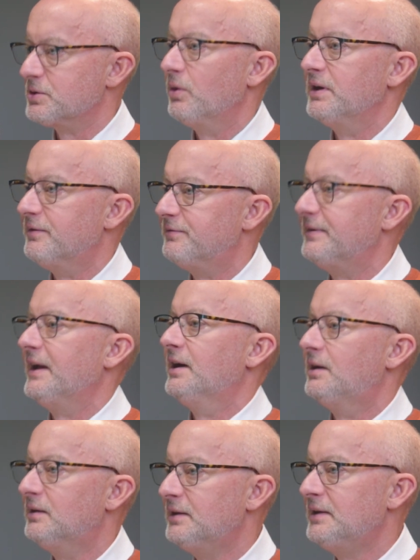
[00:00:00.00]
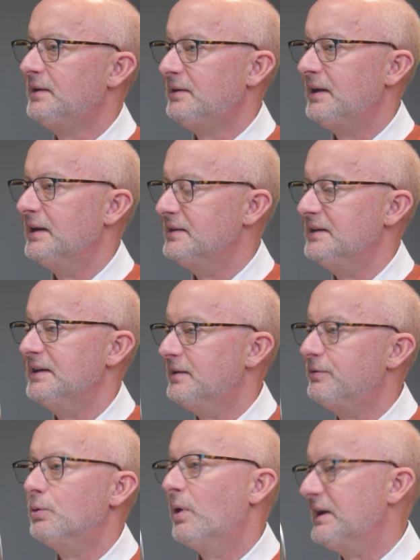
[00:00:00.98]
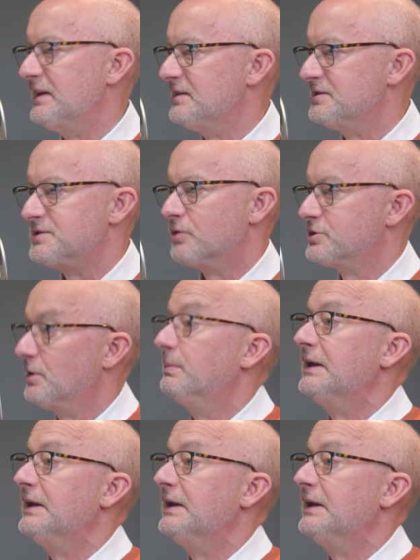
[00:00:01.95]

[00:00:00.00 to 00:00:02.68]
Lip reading: going to fail. And indeed, if you went into social